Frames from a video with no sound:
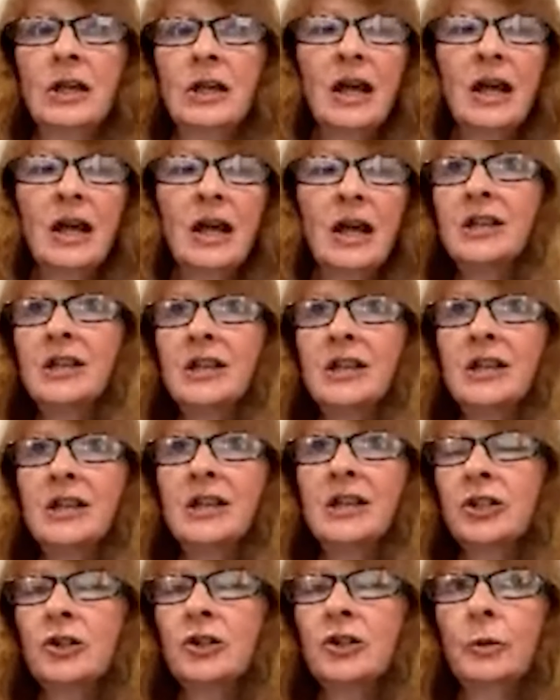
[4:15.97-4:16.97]
But everything
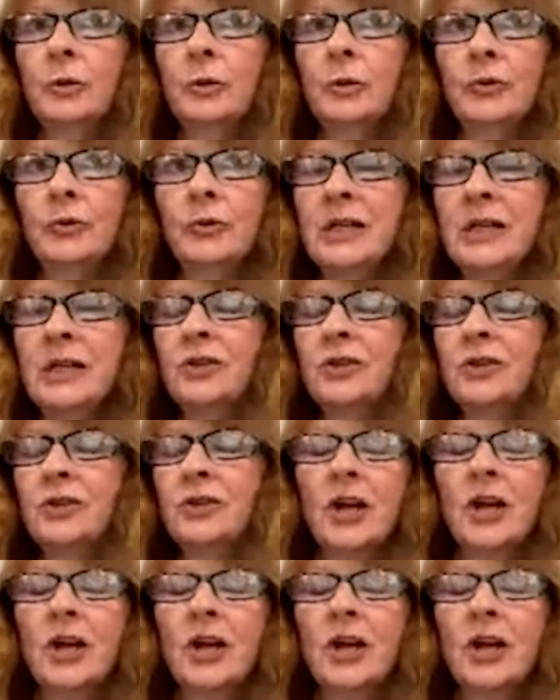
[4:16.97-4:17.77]
she told me to research,